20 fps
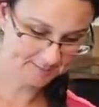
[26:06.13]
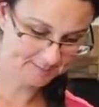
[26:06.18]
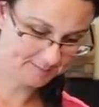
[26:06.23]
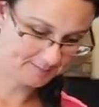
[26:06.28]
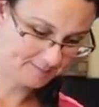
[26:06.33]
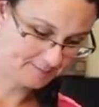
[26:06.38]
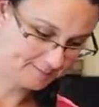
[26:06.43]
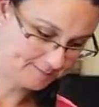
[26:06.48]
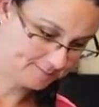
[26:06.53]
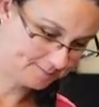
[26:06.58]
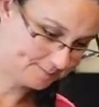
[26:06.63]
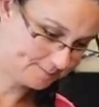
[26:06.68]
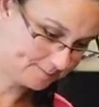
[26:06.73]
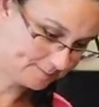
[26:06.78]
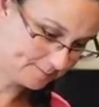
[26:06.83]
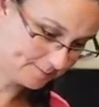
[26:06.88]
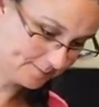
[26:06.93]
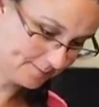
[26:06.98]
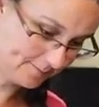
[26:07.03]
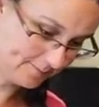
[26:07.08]

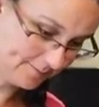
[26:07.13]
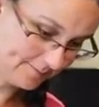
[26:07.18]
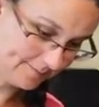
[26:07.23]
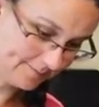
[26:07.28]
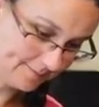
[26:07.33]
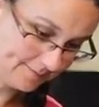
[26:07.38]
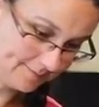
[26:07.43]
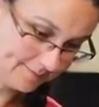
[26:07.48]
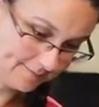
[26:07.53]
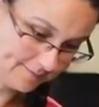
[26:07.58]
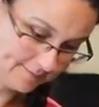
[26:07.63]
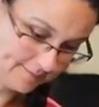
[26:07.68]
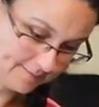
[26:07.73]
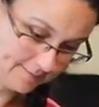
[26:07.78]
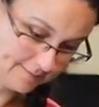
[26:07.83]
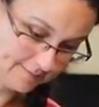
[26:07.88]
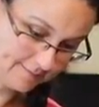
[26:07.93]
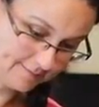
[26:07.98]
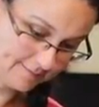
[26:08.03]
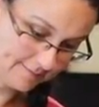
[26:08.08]

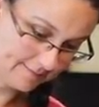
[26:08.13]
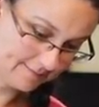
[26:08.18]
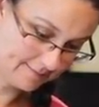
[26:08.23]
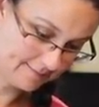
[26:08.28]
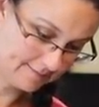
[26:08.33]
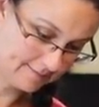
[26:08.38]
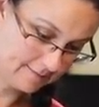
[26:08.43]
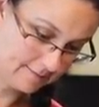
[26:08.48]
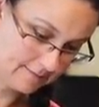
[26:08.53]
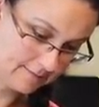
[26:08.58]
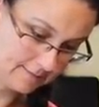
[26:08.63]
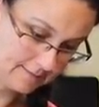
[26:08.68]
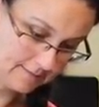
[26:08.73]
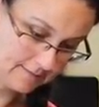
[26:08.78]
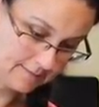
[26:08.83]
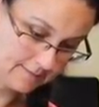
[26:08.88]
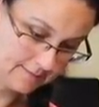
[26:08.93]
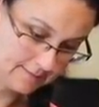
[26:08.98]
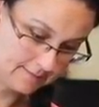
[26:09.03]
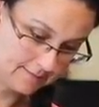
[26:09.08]

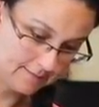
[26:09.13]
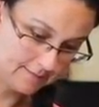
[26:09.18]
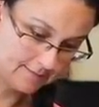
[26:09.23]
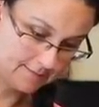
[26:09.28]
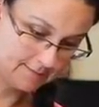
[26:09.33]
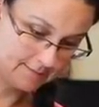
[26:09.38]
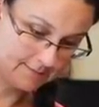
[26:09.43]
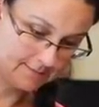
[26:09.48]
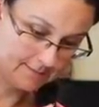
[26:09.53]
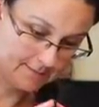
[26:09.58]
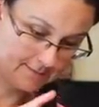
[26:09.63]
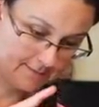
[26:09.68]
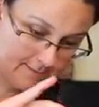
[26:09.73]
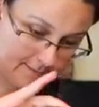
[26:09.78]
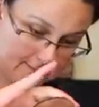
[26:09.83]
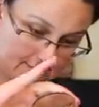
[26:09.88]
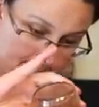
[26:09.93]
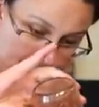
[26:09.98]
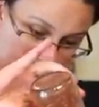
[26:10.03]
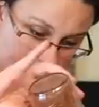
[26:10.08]

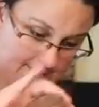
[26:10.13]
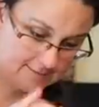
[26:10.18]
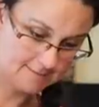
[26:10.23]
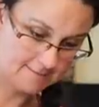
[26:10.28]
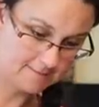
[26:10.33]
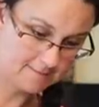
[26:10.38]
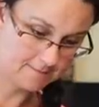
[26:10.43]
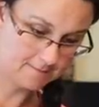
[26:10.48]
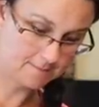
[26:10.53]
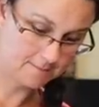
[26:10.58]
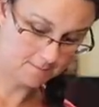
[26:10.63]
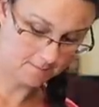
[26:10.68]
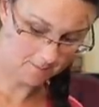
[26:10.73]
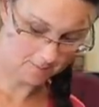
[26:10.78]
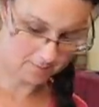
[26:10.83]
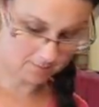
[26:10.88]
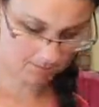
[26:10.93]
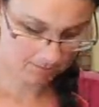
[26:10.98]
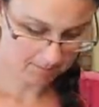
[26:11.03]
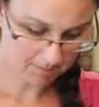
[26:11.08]

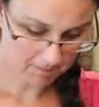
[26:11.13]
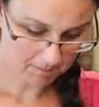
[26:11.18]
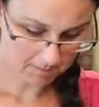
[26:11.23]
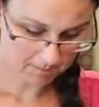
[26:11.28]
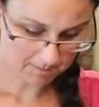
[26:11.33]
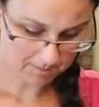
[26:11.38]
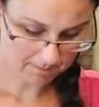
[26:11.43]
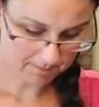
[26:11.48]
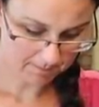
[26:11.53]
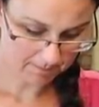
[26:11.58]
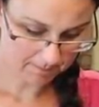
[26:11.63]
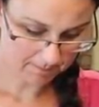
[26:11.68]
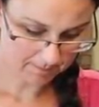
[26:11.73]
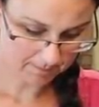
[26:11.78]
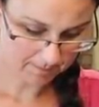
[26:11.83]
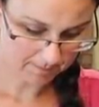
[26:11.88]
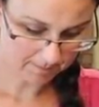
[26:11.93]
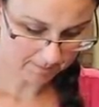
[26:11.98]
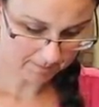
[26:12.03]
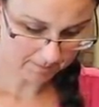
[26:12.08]

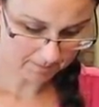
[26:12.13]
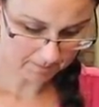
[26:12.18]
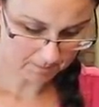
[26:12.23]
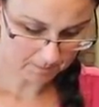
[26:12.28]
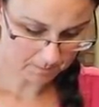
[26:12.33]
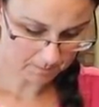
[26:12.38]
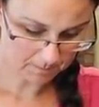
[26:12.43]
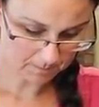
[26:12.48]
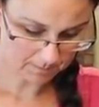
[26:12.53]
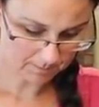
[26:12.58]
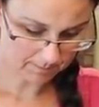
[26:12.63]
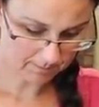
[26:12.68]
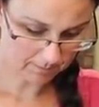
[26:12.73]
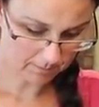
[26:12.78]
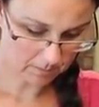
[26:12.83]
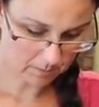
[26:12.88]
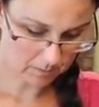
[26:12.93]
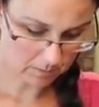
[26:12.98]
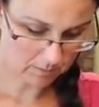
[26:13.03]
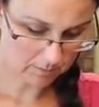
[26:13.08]

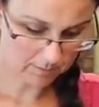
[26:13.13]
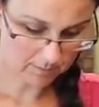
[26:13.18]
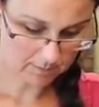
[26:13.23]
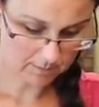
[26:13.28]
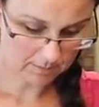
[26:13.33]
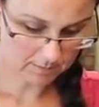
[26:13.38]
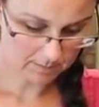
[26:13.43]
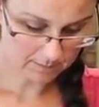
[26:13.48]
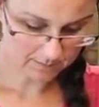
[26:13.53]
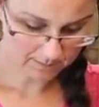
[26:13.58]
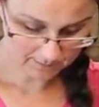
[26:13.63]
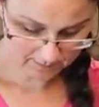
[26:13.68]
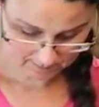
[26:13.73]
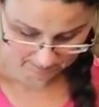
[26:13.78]
No one is speaking in this clip.